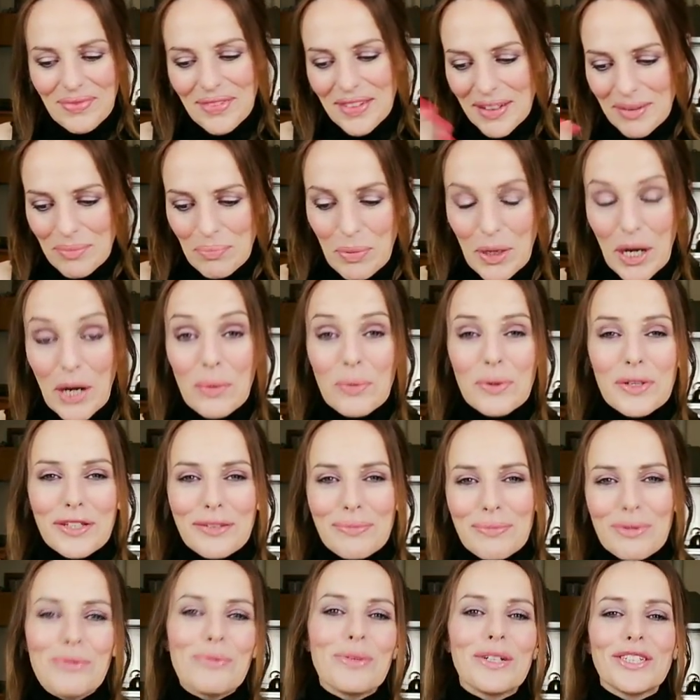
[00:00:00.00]
bear
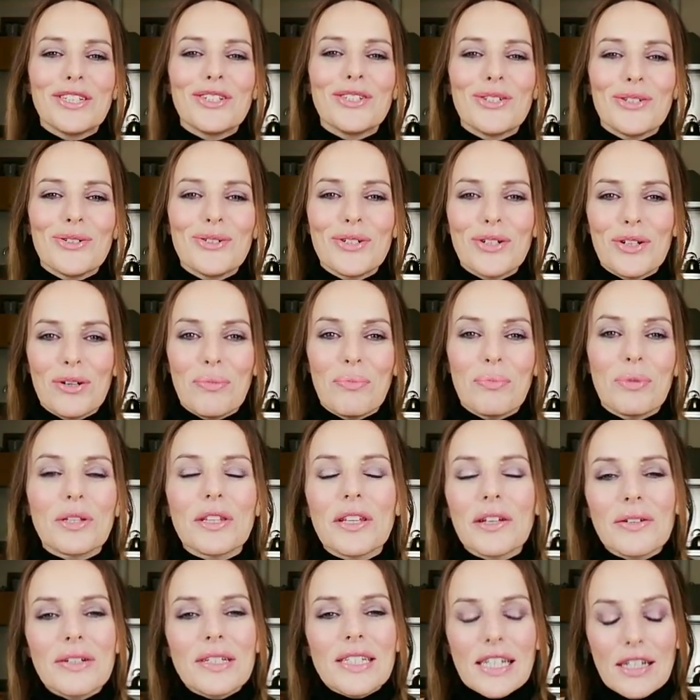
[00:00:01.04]
with me when you do come. But
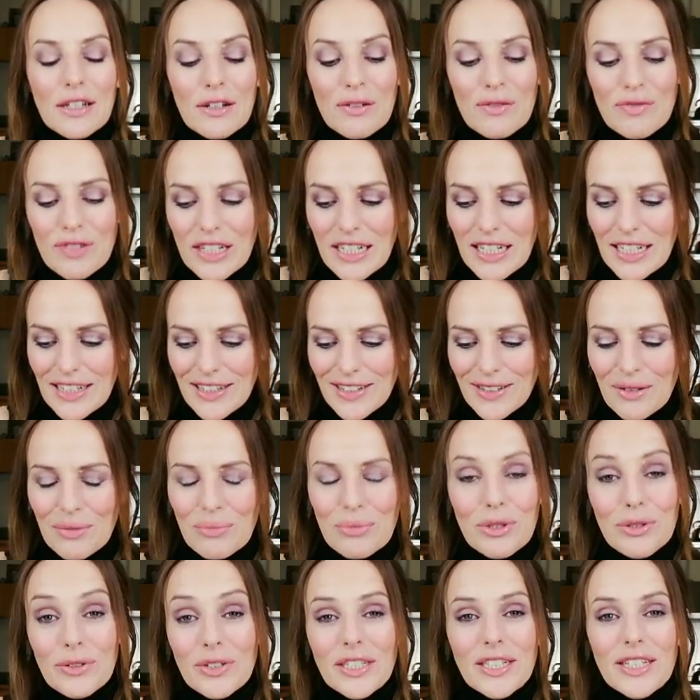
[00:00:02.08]
there is a lovely little
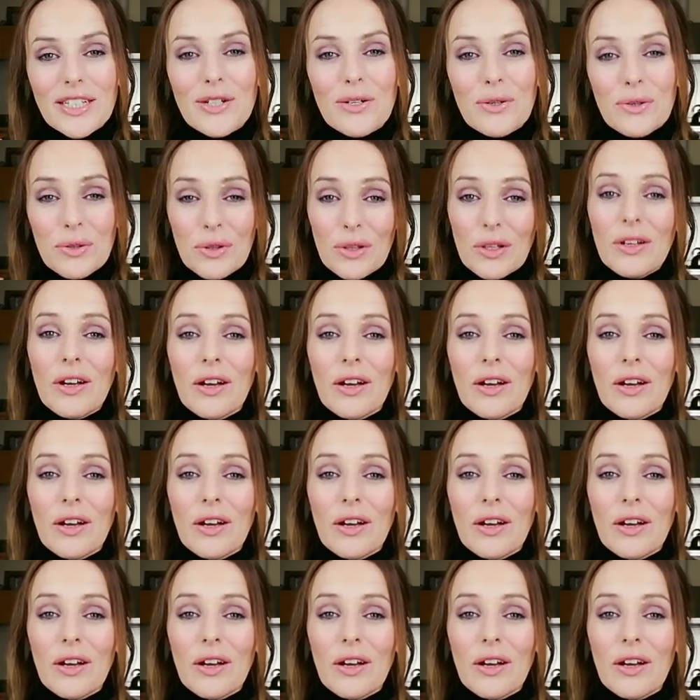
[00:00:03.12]
community going